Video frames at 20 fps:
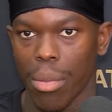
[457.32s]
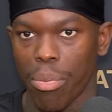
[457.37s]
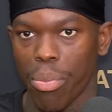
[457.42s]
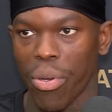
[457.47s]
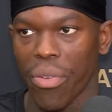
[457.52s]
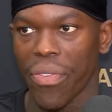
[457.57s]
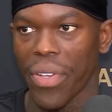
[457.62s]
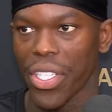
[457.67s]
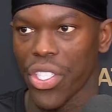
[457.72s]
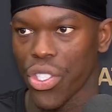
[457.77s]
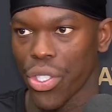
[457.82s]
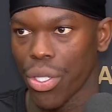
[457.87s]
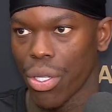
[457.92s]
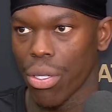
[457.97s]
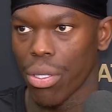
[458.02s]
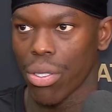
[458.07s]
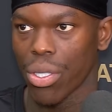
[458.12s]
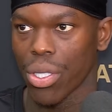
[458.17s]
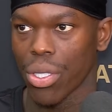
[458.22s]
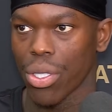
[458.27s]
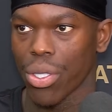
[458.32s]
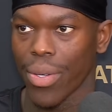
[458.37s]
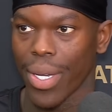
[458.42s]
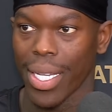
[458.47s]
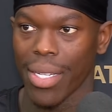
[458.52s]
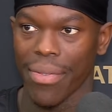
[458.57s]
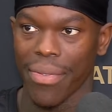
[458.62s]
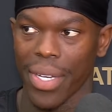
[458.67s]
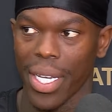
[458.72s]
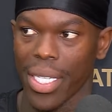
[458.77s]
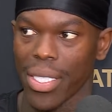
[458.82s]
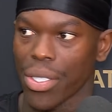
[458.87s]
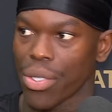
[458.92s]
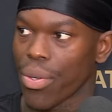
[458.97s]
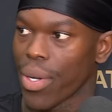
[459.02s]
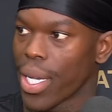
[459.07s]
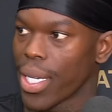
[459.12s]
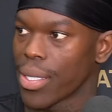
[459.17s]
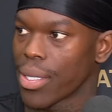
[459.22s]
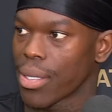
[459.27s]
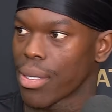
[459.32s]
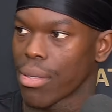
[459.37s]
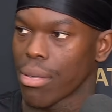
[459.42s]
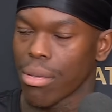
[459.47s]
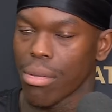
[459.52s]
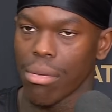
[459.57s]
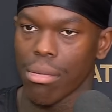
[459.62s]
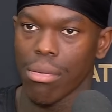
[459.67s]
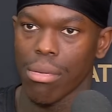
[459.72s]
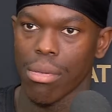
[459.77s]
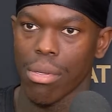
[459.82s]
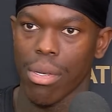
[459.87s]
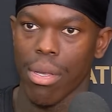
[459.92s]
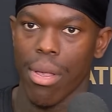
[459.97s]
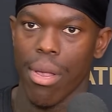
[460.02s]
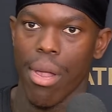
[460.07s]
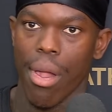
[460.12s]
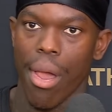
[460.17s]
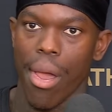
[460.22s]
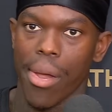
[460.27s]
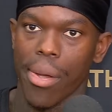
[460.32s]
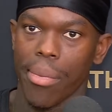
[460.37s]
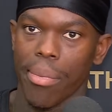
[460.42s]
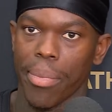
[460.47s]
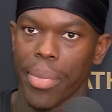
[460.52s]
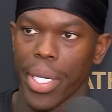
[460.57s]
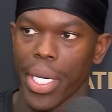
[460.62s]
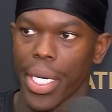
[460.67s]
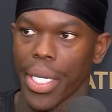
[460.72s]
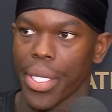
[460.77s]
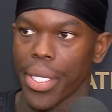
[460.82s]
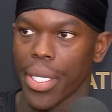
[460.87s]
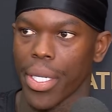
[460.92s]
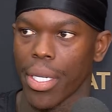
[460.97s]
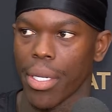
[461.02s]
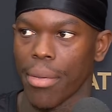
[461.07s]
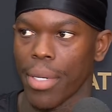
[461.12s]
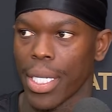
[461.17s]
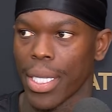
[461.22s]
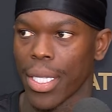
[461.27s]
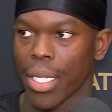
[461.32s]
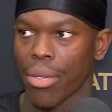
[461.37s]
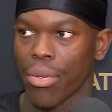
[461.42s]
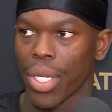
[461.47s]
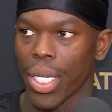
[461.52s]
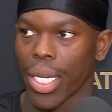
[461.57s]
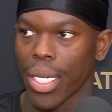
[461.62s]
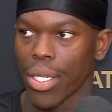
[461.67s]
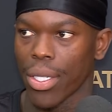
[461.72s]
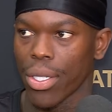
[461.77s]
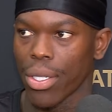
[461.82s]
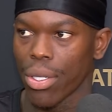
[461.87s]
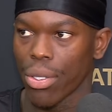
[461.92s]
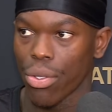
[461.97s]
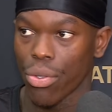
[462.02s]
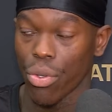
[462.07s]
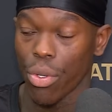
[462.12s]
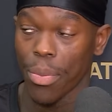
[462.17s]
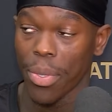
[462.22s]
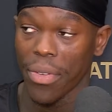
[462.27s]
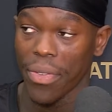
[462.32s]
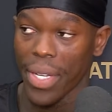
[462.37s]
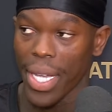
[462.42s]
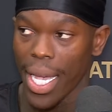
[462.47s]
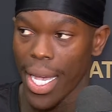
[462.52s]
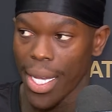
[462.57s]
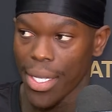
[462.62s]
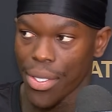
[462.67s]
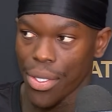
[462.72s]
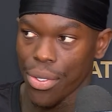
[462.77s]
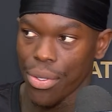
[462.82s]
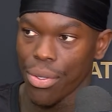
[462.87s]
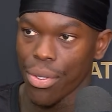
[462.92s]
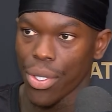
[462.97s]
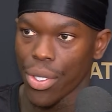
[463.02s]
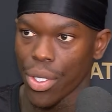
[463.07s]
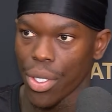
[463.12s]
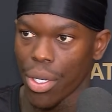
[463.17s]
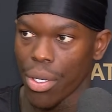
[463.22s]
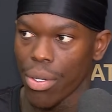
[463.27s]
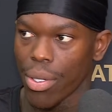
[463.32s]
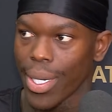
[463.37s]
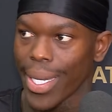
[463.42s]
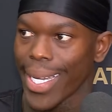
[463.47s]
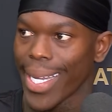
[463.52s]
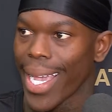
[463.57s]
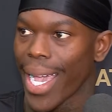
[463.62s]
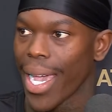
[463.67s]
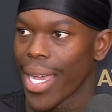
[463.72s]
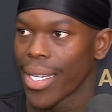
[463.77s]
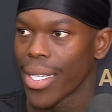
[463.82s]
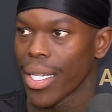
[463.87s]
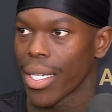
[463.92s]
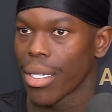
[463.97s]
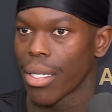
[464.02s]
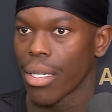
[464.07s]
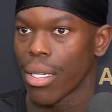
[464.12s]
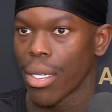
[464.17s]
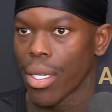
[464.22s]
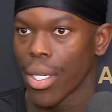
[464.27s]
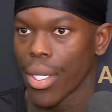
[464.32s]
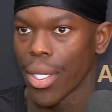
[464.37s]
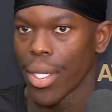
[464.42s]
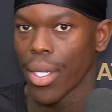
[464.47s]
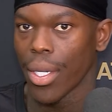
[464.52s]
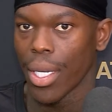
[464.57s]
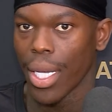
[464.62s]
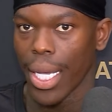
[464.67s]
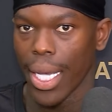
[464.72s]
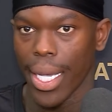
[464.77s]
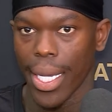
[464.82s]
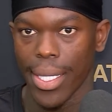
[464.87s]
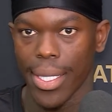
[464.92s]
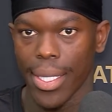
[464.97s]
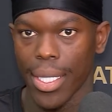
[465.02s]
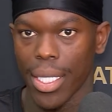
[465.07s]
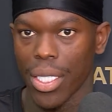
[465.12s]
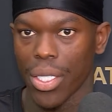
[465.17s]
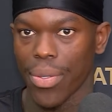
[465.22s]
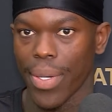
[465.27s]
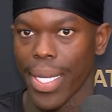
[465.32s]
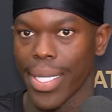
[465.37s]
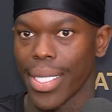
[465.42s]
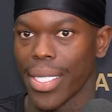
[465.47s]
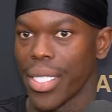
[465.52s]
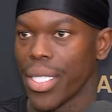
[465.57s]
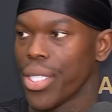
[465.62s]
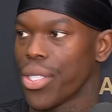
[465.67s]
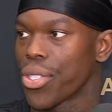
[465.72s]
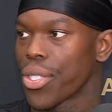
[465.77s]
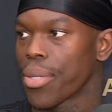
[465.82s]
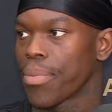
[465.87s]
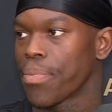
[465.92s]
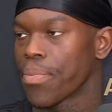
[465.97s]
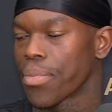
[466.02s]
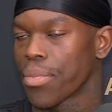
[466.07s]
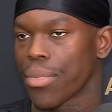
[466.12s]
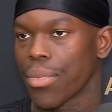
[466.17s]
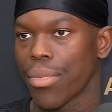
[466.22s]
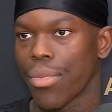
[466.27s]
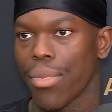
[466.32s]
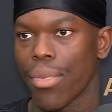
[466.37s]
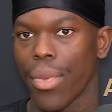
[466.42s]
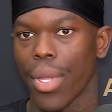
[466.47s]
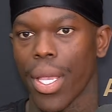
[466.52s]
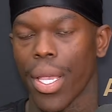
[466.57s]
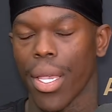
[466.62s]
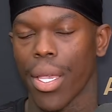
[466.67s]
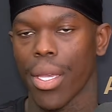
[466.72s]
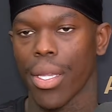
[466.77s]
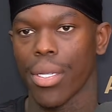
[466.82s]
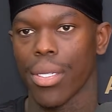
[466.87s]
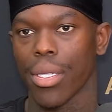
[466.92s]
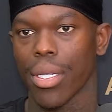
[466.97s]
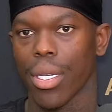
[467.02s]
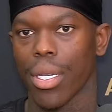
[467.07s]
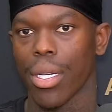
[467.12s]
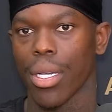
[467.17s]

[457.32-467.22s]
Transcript: professional, still try to find his ways. But I think we got a good group of guys who, you know, guiding and try to teach him. And